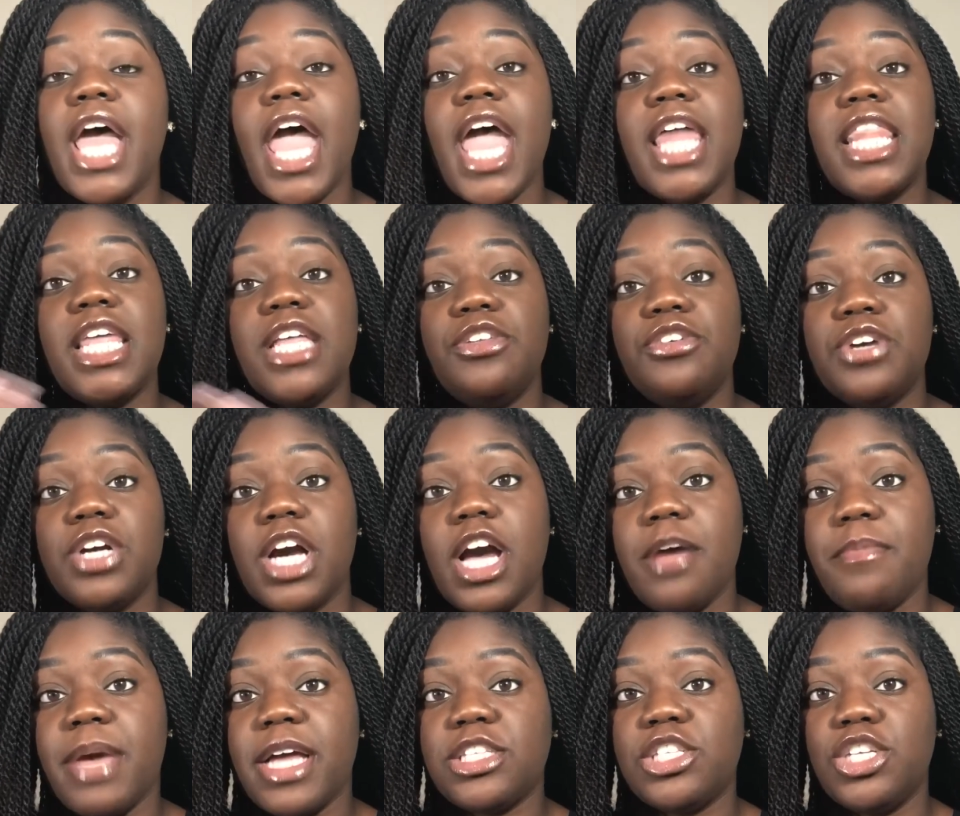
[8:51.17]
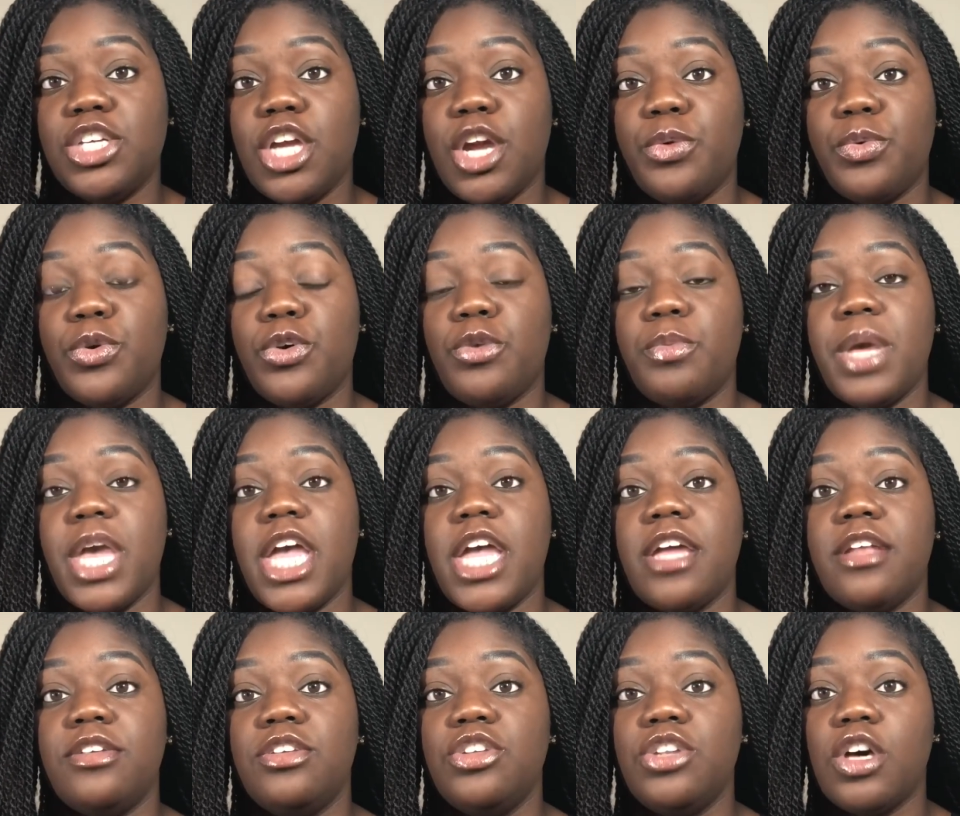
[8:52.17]
and then you can come back to your room
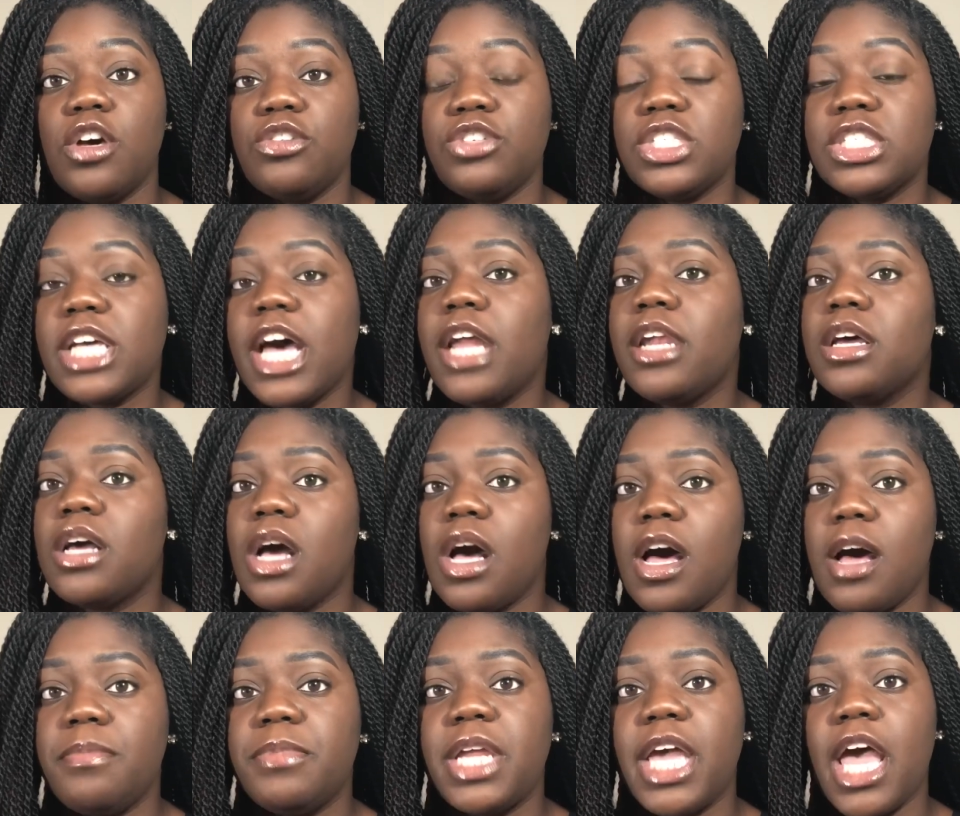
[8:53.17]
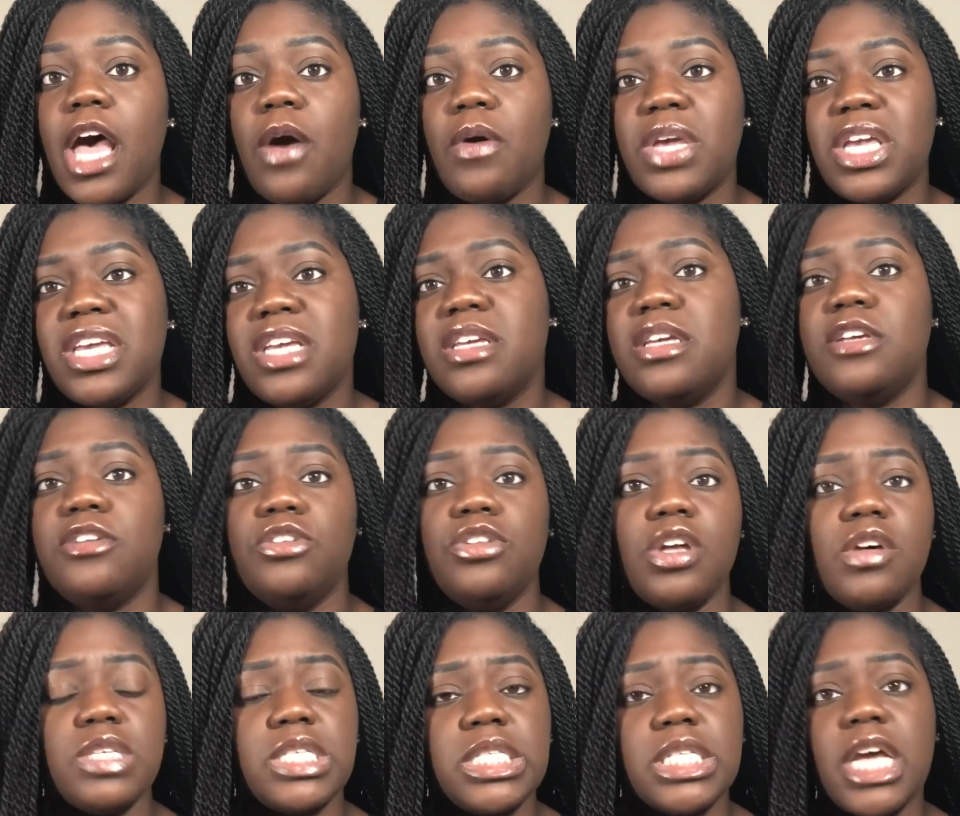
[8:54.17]
and, you know, just kind of calm down, eat, you
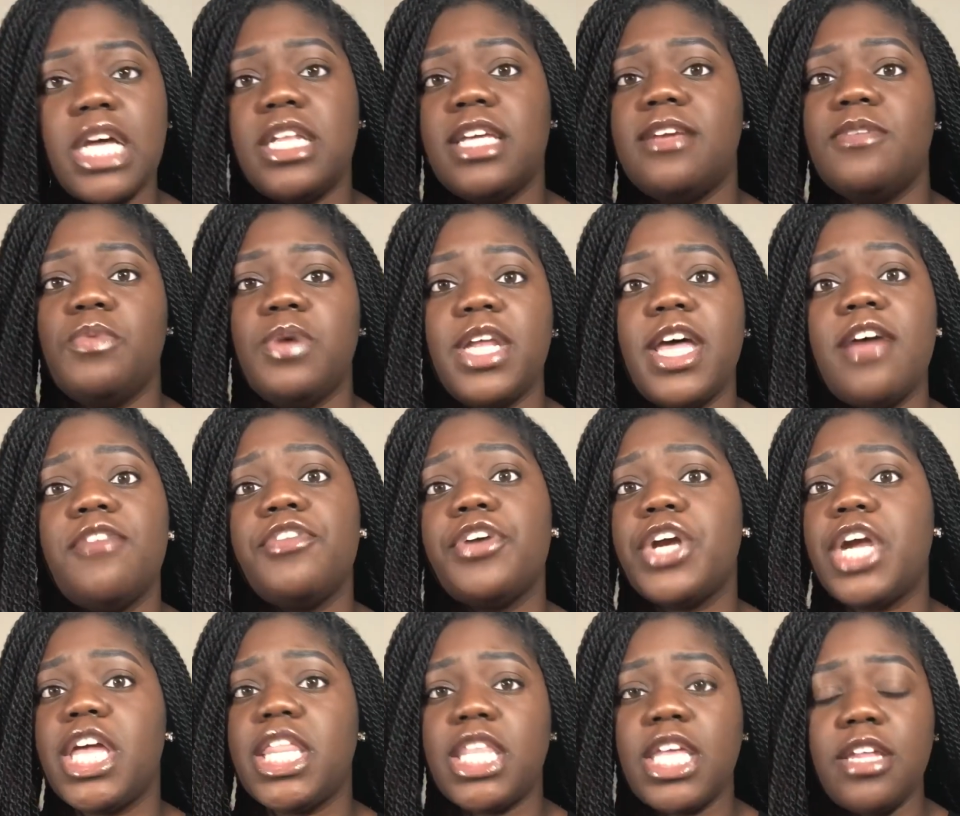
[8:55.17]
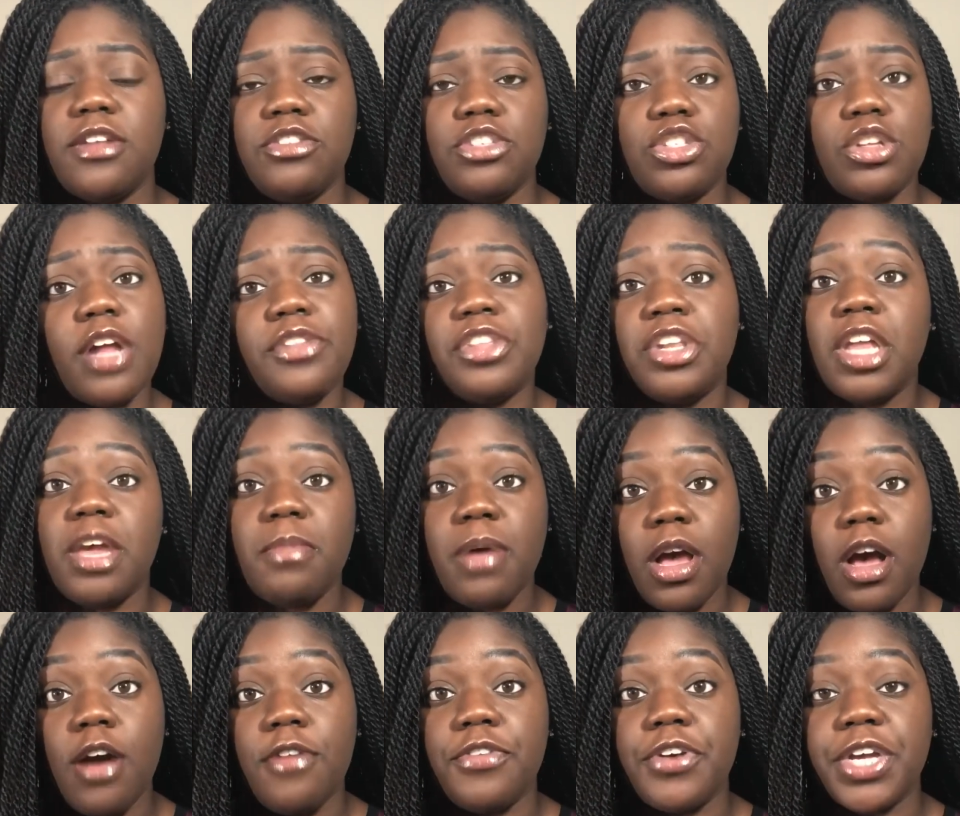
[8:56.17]
know, study, whatever, and then start the day
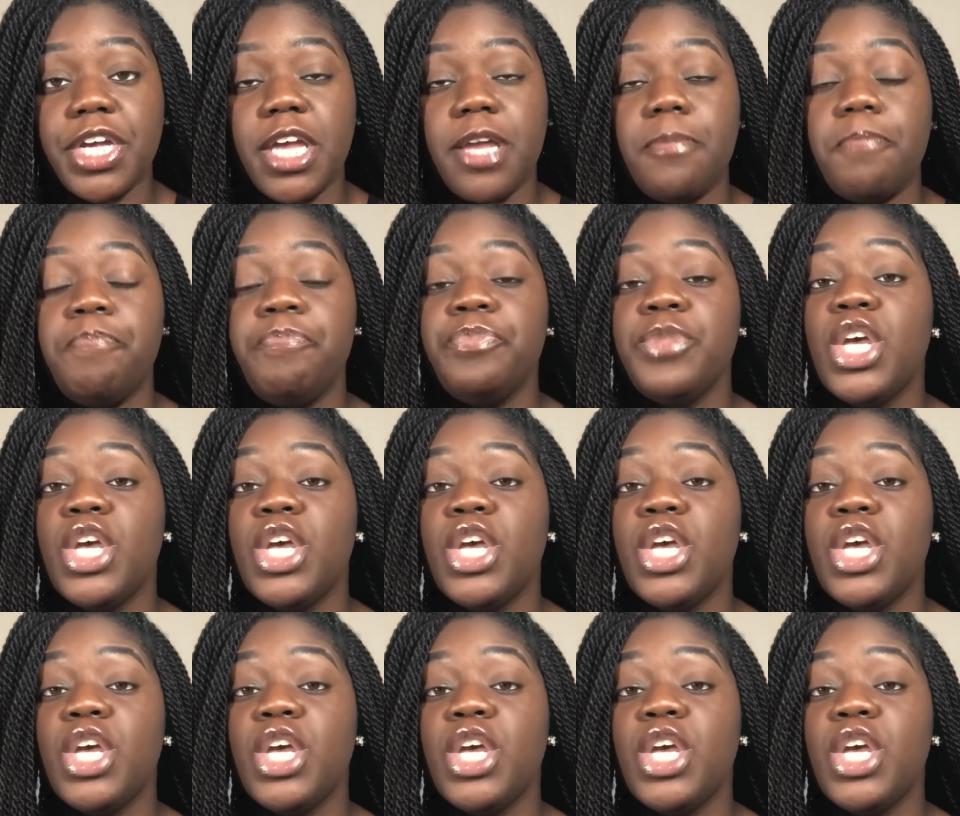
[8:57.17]
back over again.